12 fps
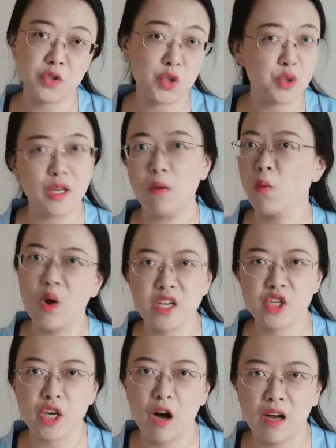to do that
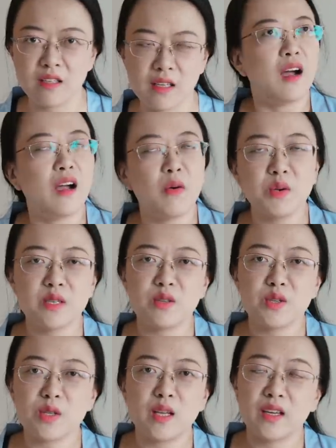one shot? I was
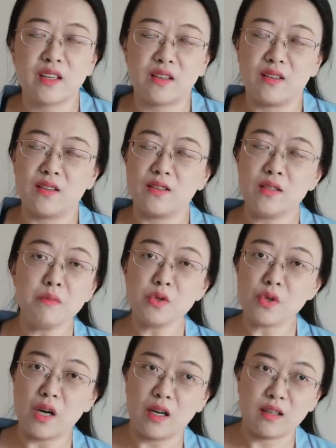just like,
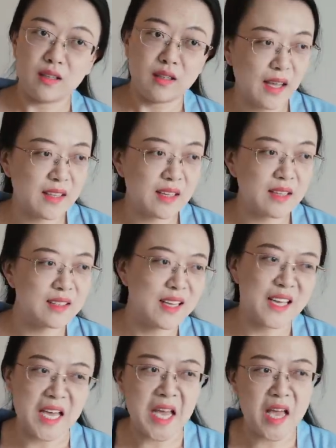dumbstruck. And then
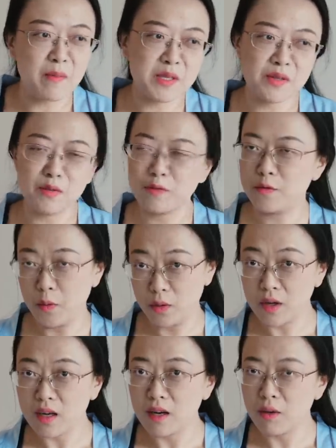in episode
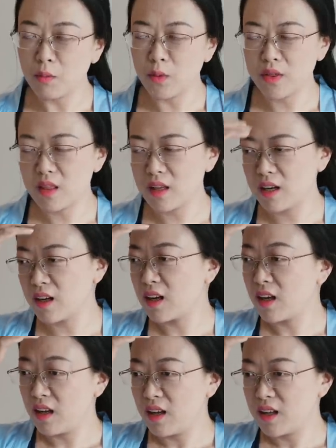four, when
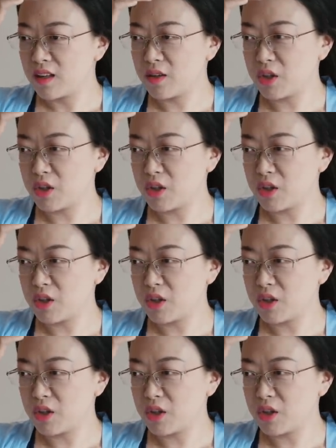the the